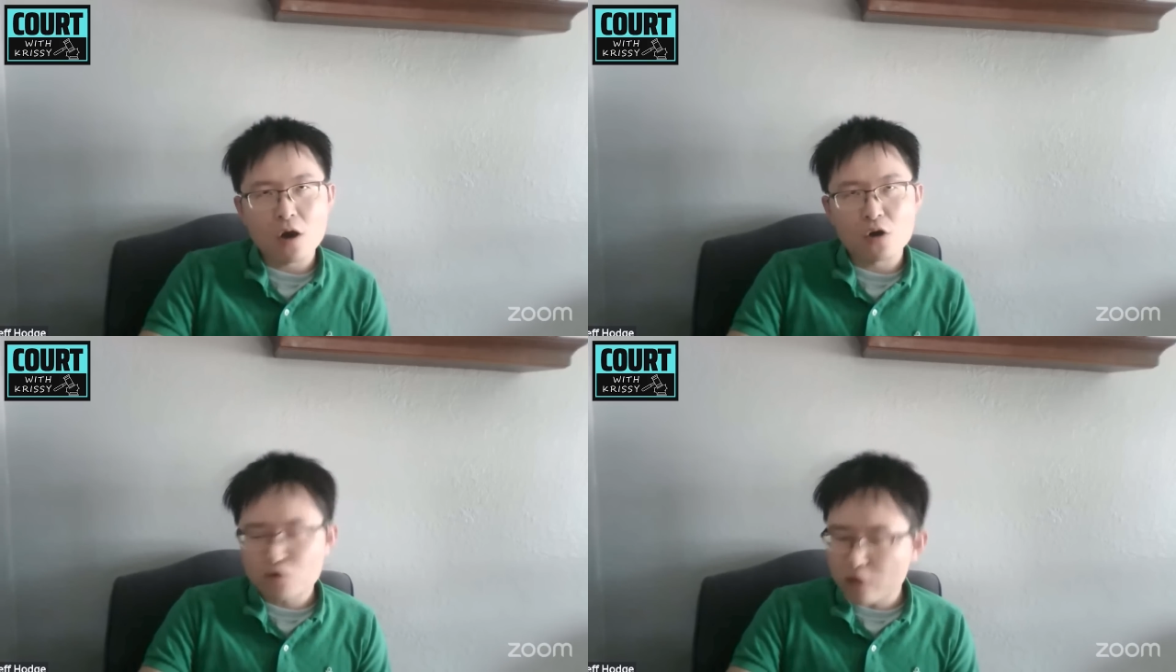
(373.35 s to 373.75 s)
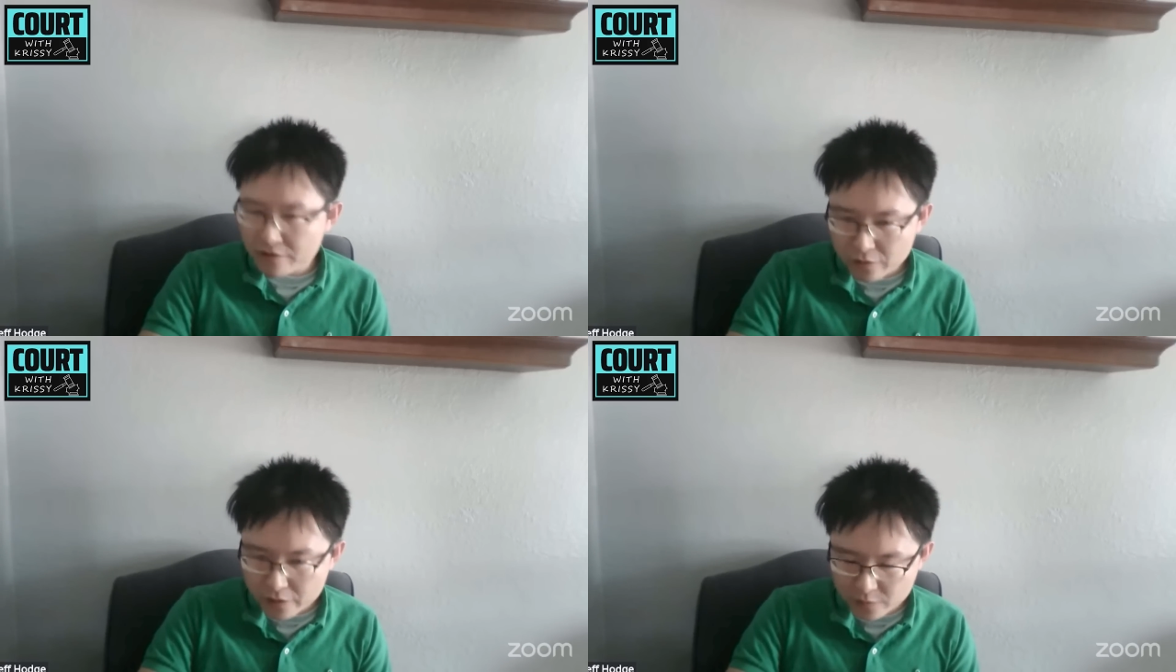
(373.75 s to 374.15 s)
travel
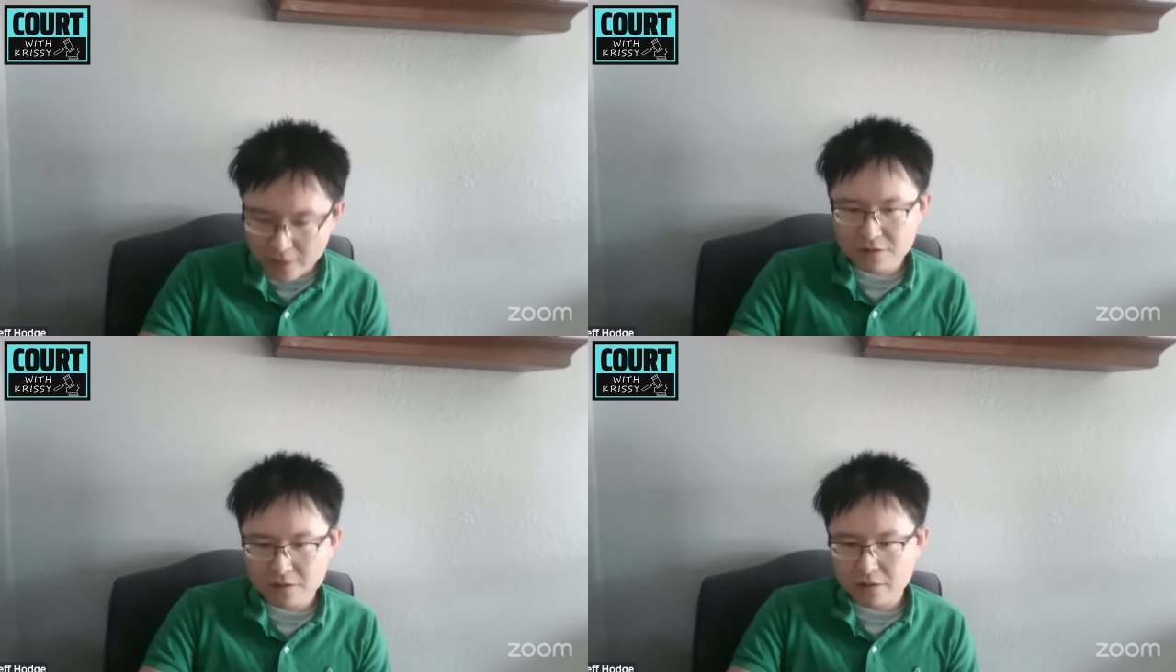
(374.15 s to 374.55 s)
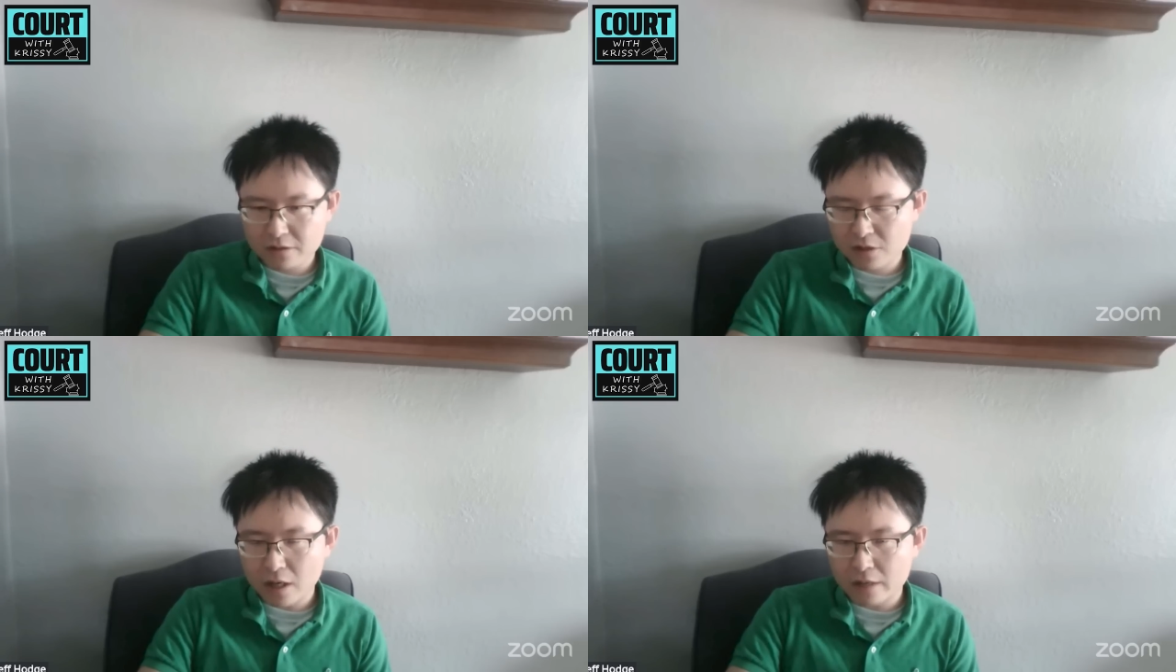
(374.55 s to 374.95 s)

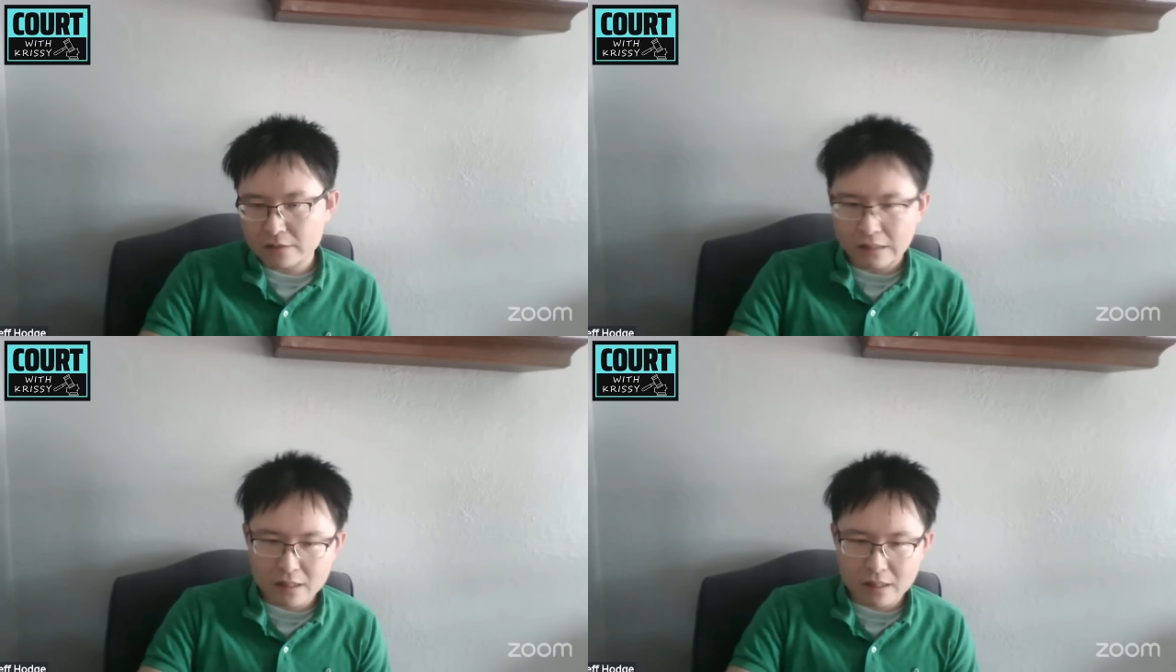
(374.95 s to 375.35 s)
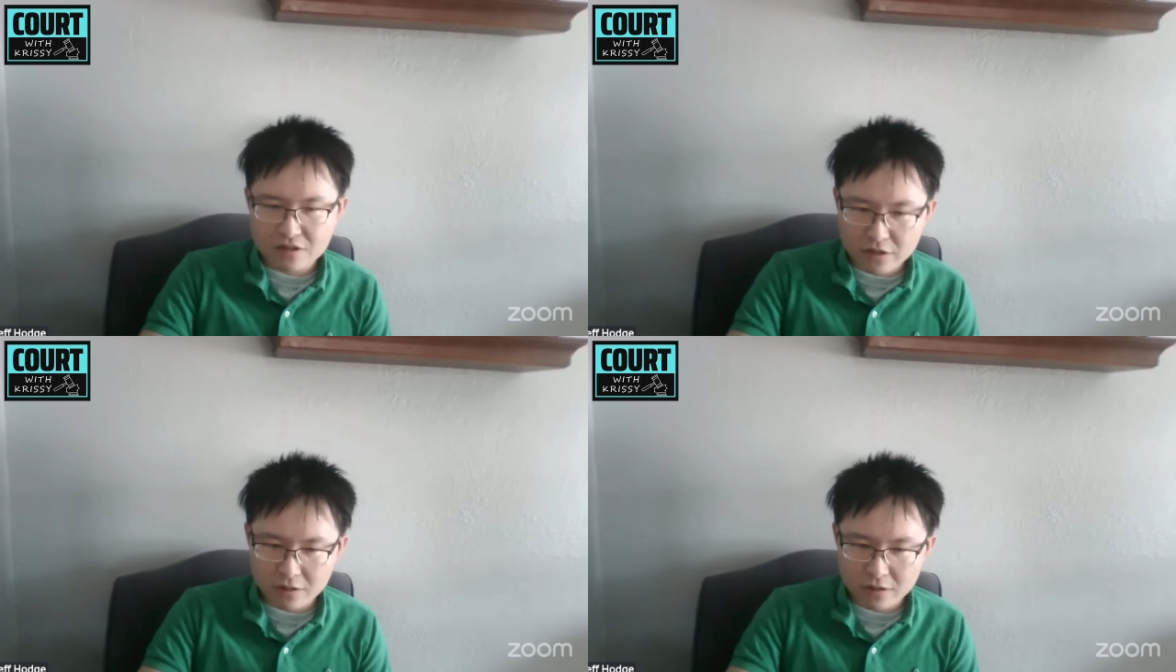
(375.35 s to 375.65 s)
expenses on the last day